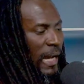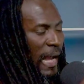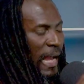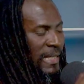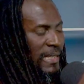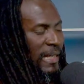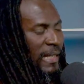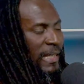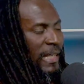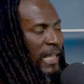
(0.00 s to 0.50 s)

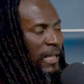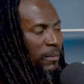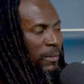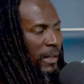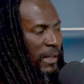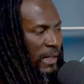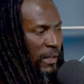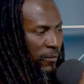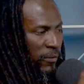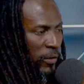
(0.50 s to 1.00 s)
as a
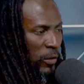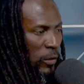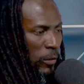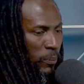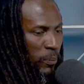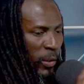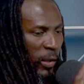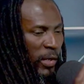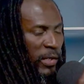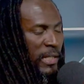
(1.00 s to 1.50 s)
gamer, if you
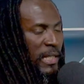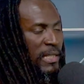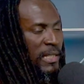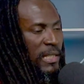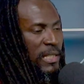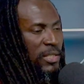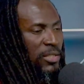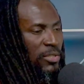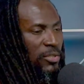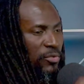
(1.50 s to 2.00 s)
purchase a
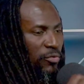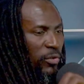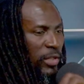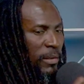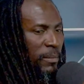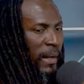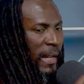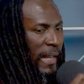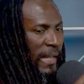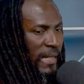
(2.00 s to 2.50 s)

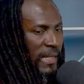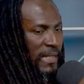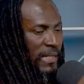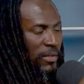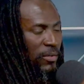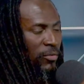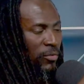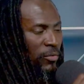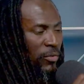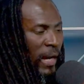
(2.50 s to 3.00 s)
Streamer
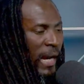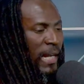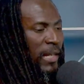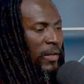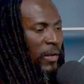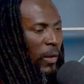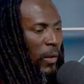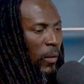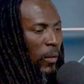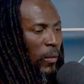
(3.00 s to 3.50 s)
X right
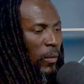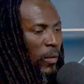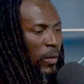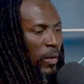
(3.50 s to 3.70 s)
now,